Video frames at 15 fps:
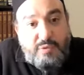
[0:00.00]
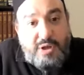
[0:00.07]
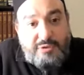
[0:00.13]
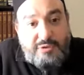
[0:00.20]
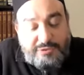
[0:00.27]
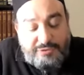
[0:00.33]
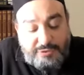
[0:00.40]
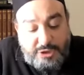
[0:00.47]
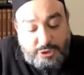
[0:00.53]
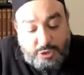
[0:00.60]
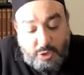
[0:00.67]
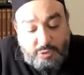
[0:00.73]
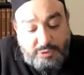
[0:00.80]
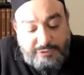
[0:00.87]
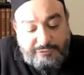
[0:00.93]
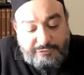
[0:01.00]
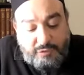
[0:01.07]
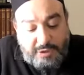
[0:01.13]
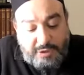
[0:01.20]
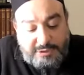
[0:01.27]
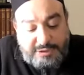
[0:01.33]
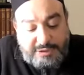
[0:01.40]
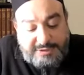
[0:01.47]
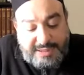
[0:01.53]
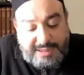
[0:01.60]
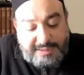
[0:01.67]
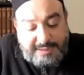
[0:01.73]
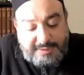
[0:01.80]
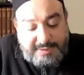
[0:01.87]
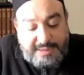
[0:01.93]
Wealth is only for Allah
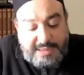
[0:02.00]
Ta'ala.